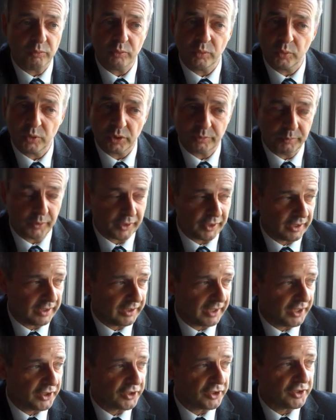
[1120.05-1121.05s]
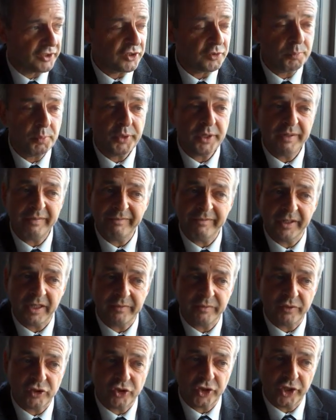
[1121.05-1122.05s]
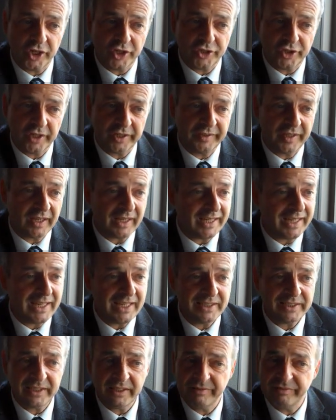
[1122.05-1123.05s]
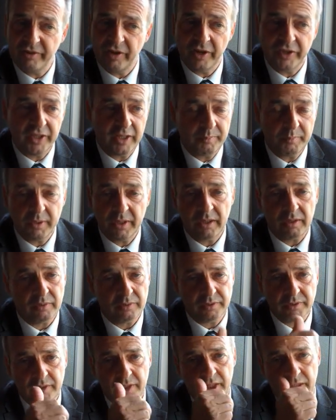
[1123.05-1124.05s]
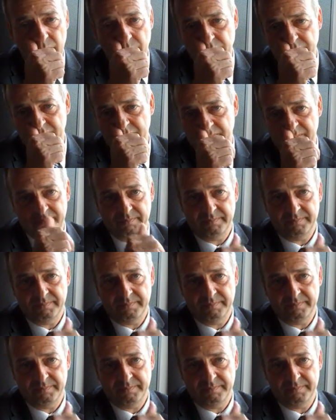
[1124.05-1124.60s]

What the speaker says: rules and regulations, put it in front of a judge and easily find them guilty.